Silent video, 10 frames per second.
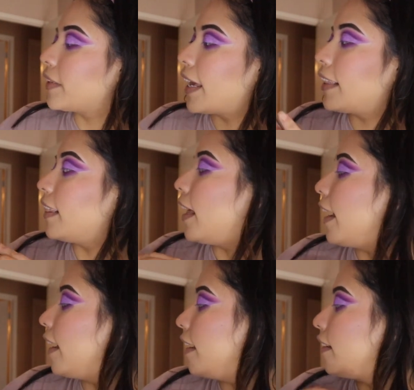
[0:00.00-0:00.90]
Get
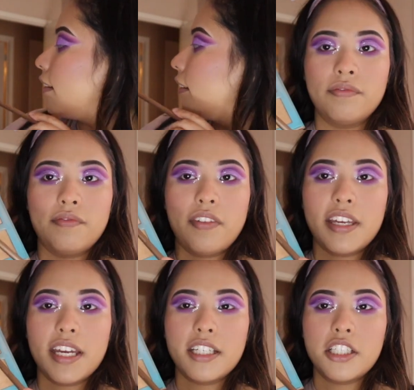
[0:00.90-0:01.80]
Laid,
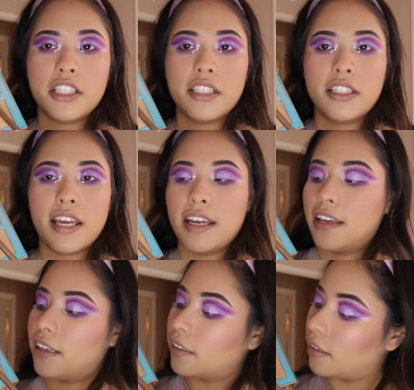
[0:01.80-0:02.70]
Vacation,
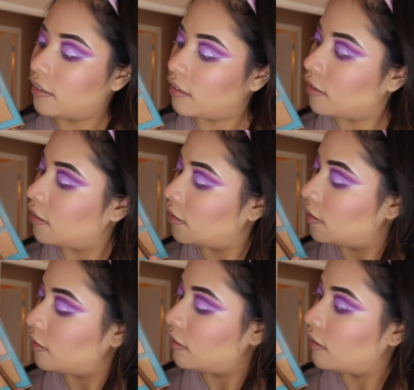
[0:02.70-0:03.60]
and
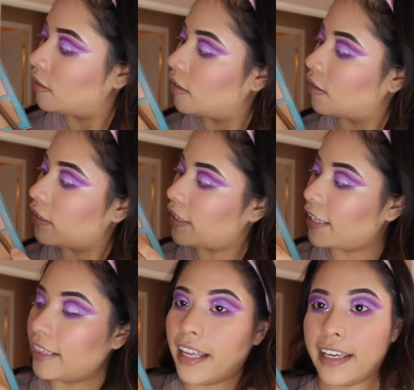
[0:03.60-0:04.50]

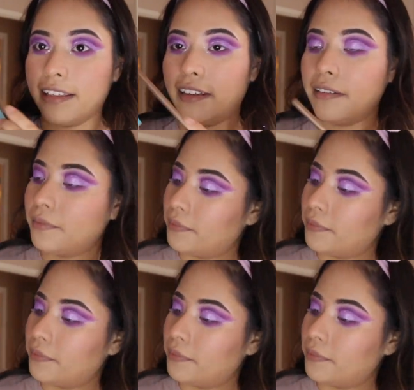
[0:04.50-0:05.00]
Get Laid.